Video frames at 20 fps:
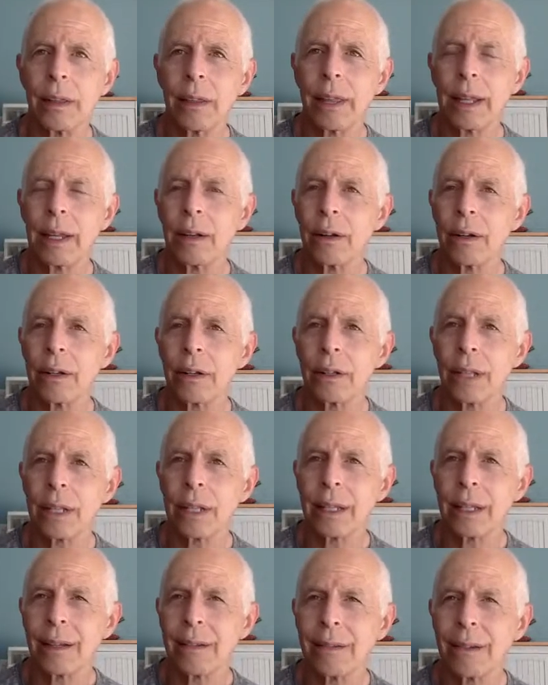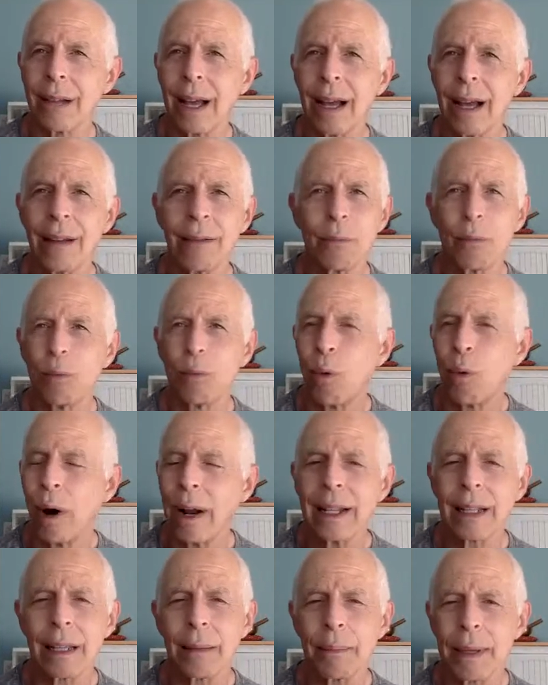They notice that they're not
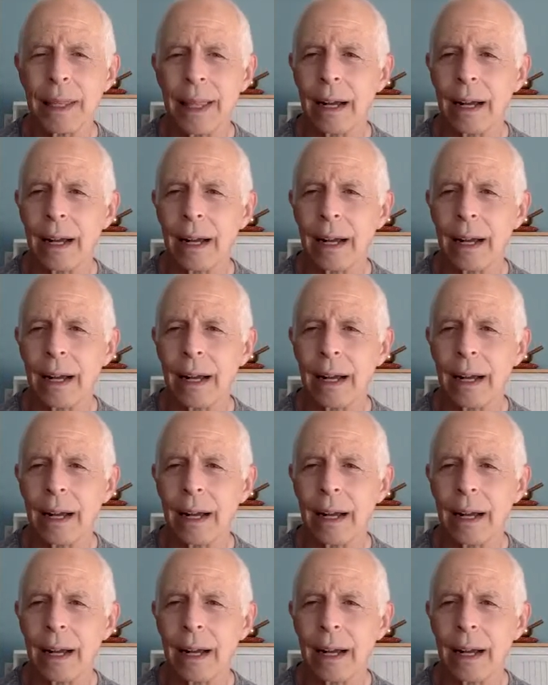wanting to be